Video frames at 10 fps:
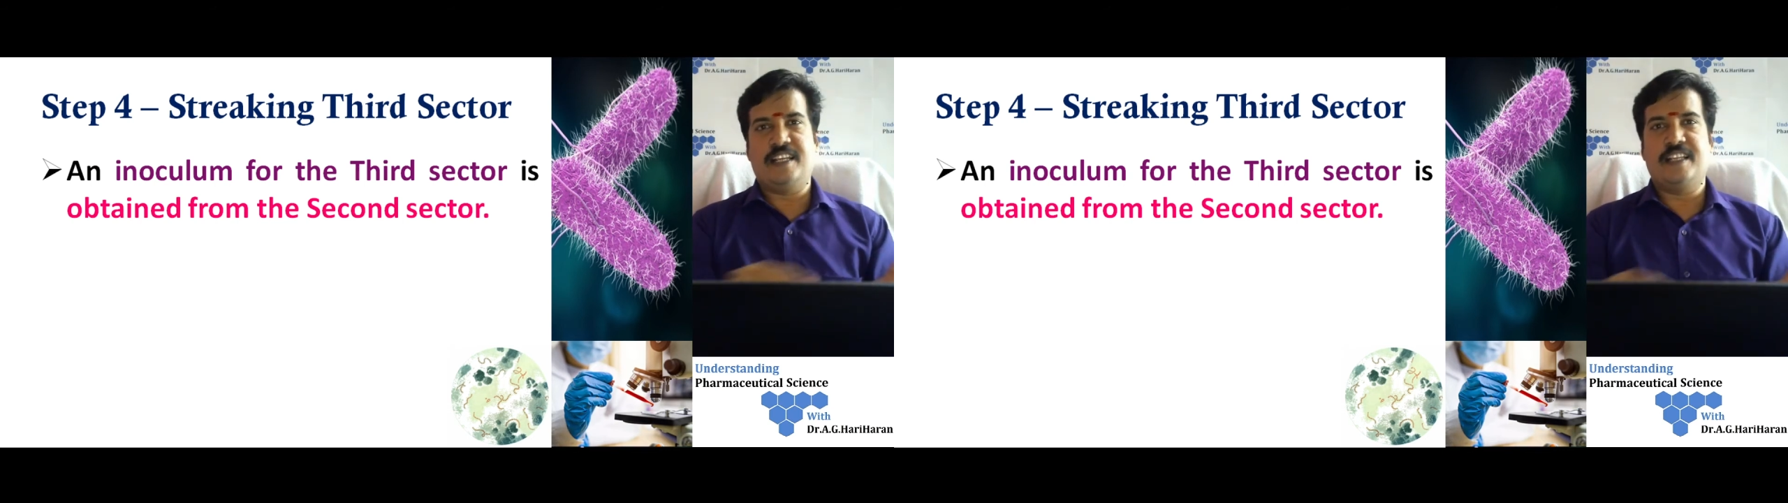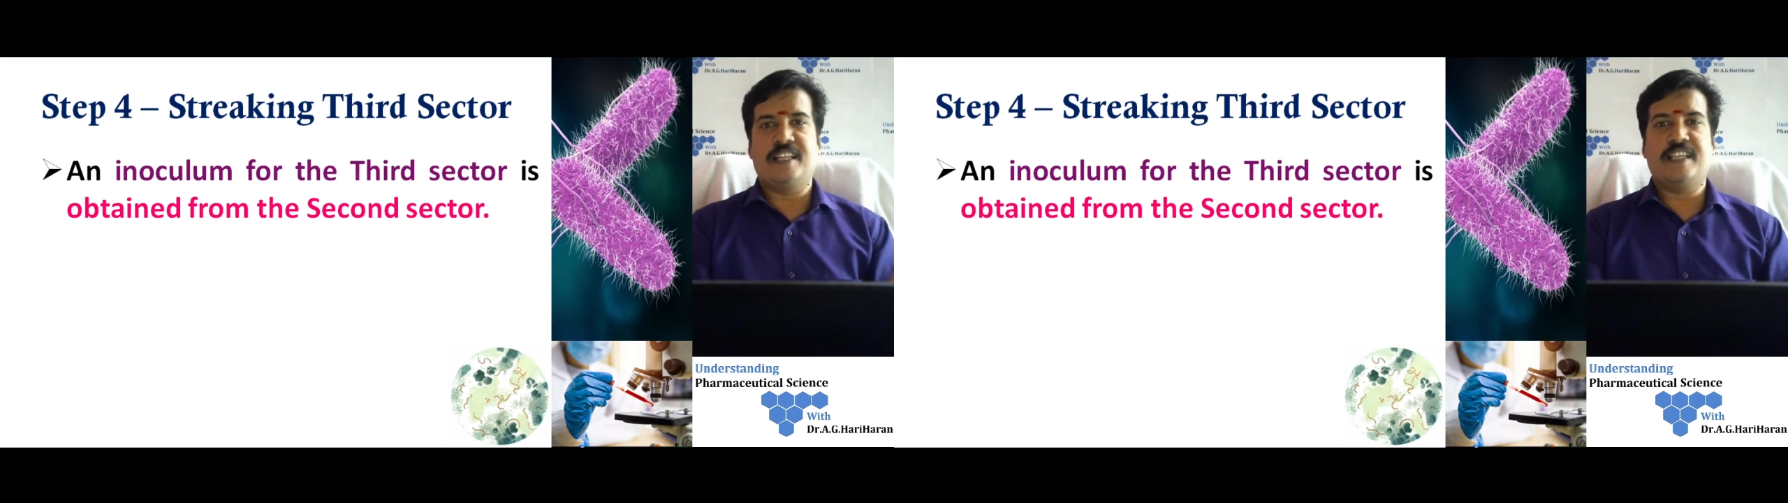
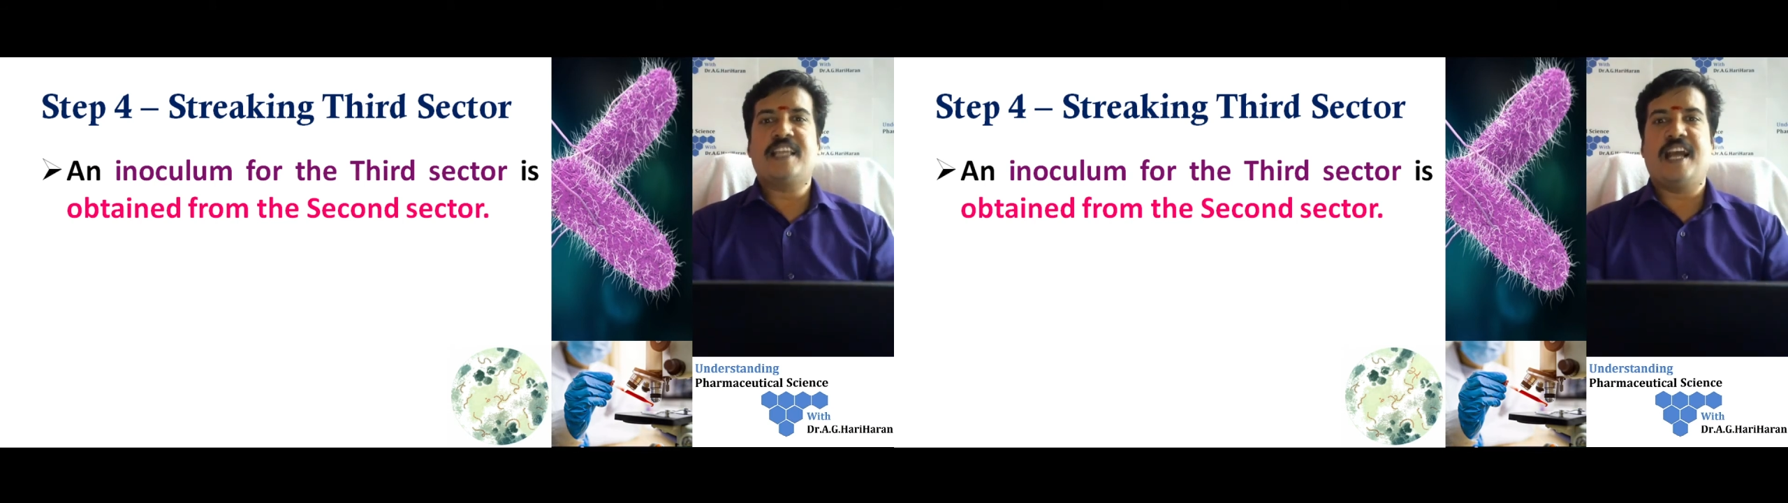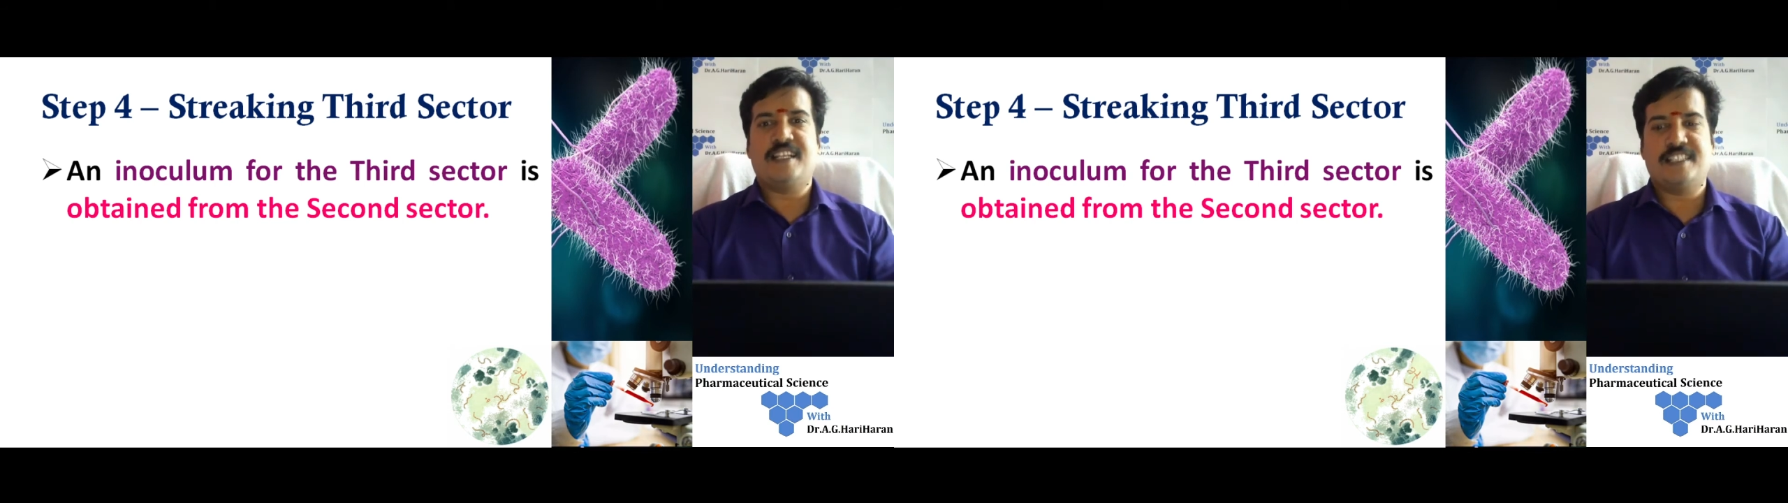in the
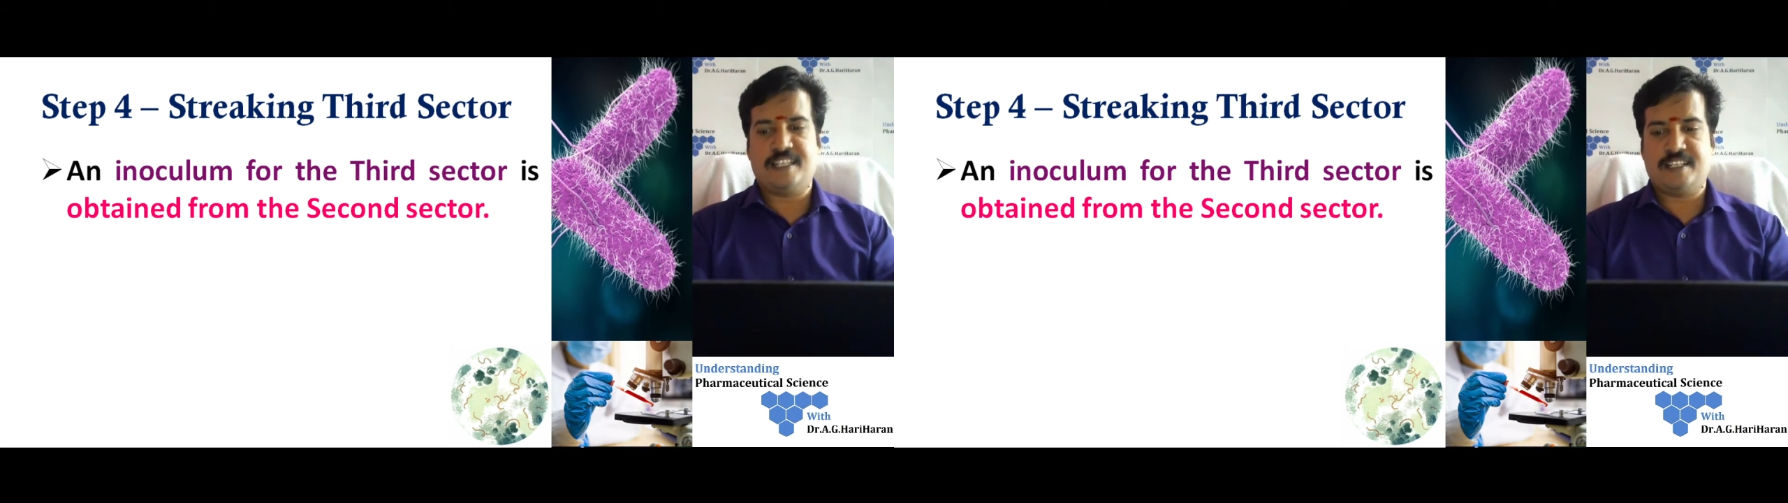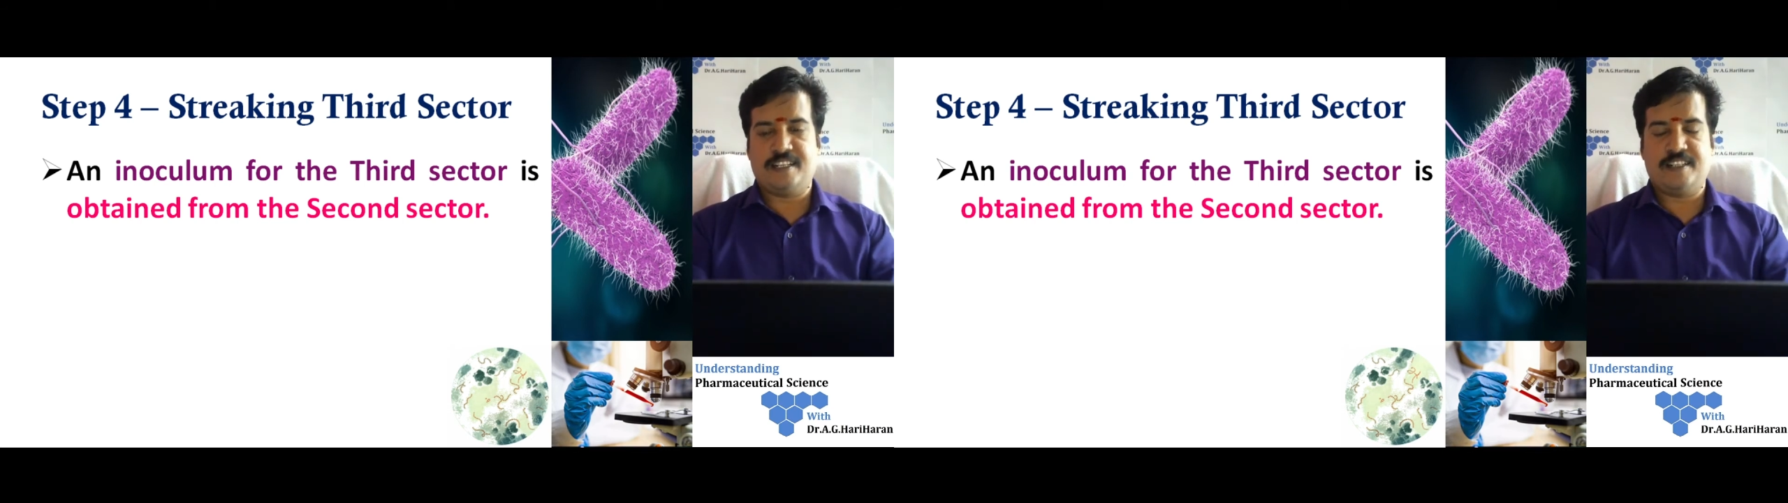third
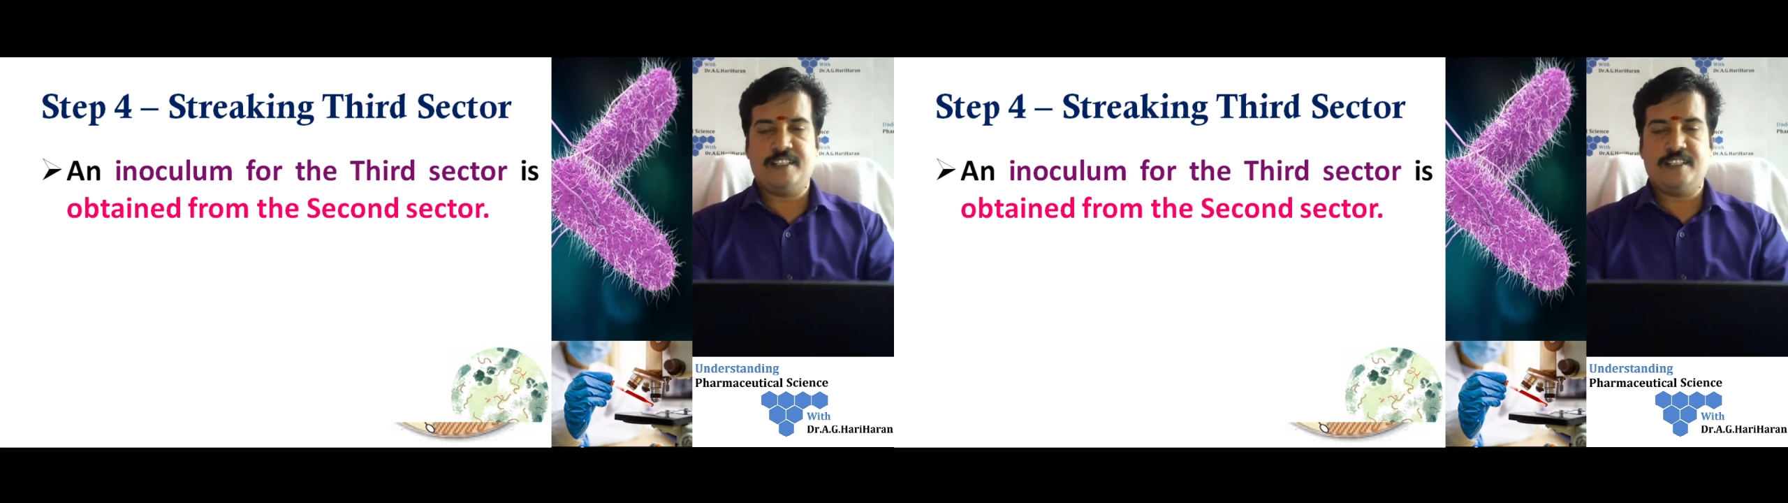sector.